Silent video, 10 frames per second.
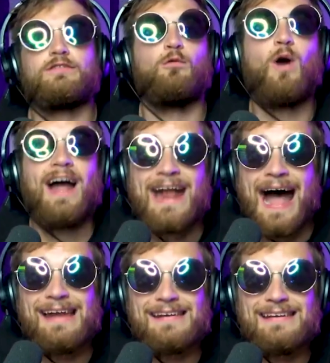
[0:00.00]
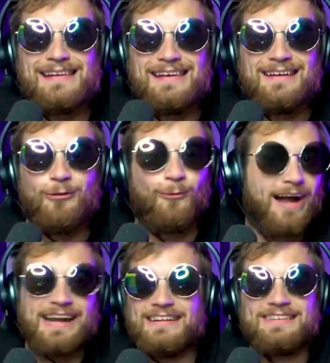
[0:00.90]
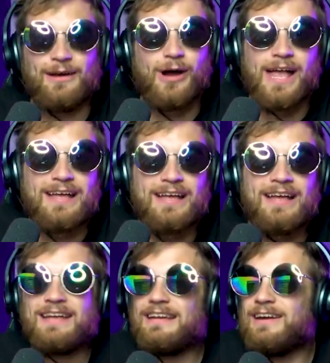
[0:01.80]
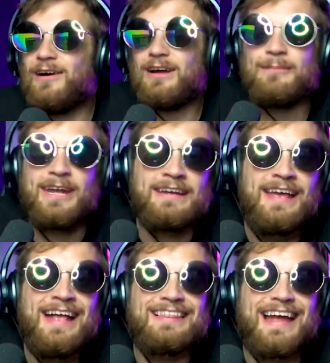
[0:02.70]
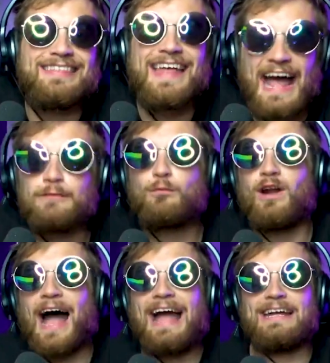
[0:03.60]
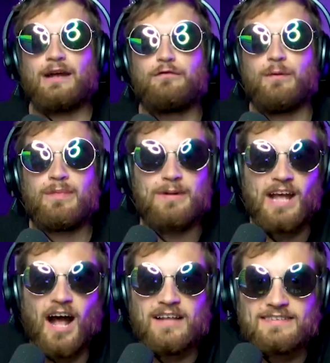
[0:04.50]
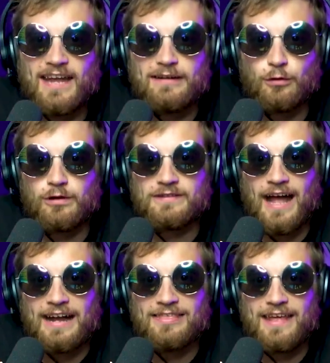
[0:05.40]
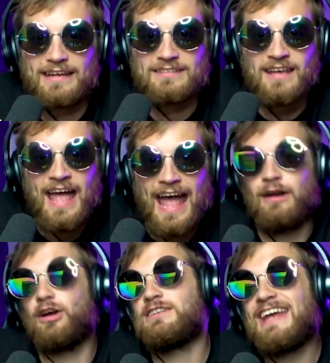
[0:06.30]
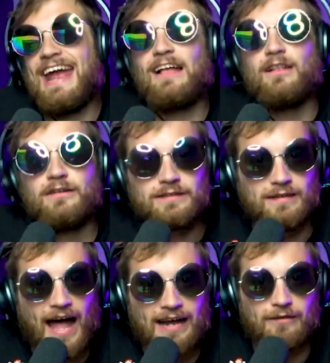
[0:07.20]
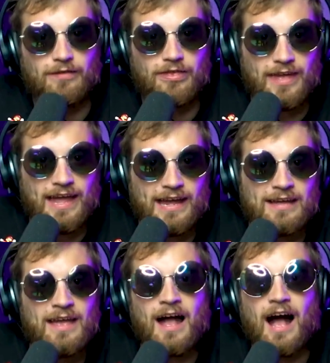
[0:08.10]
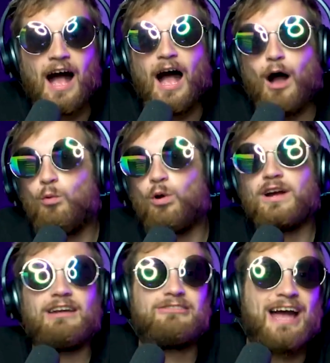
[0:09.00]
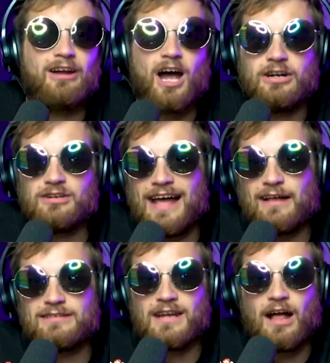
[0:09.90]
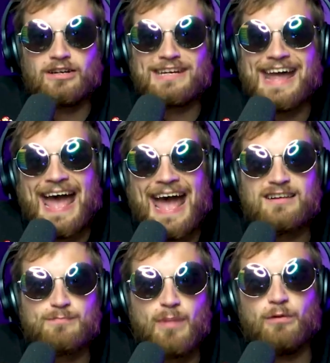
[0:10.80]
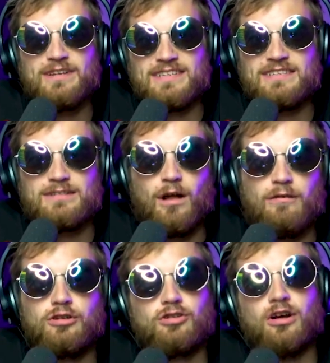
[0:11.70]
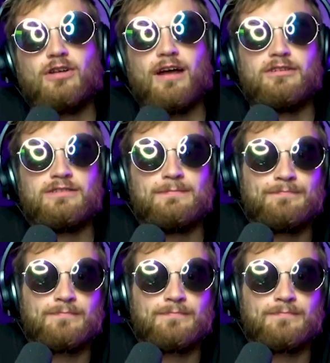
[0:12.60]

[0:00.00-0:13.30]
So why not? Why not do it? You know what I mean? Like, that's what I hear from the Beyonce tour side of things. And on Taylor's side of the thing, uh, we're giving out one hundred thousand dollar cash bonuses to all of our truck drivers.